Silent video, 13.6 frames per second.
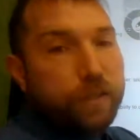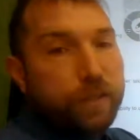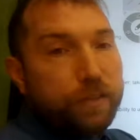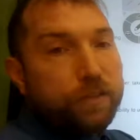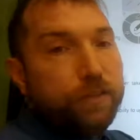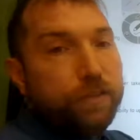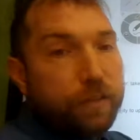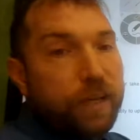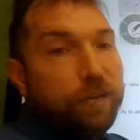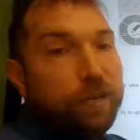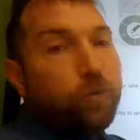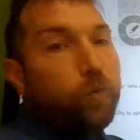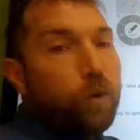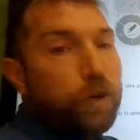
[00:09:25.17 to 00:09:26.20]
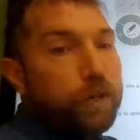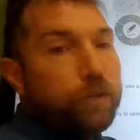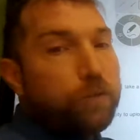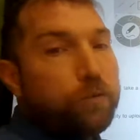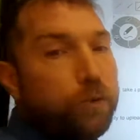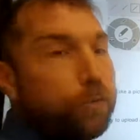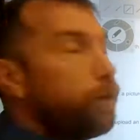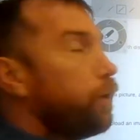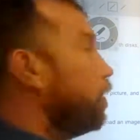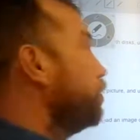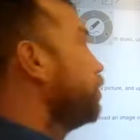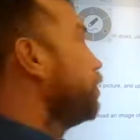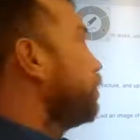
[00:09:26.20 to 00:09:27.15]
3. I have one group of
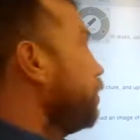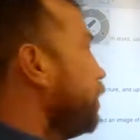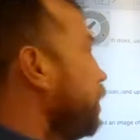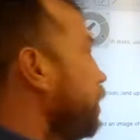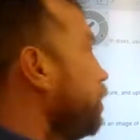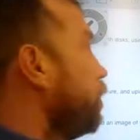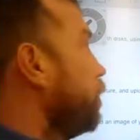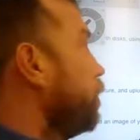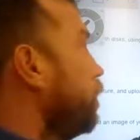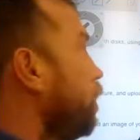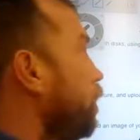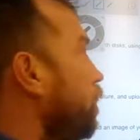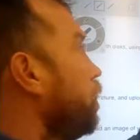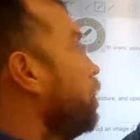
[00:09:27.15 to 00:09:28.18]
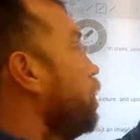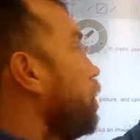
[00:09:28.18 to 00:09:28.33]
3. And then I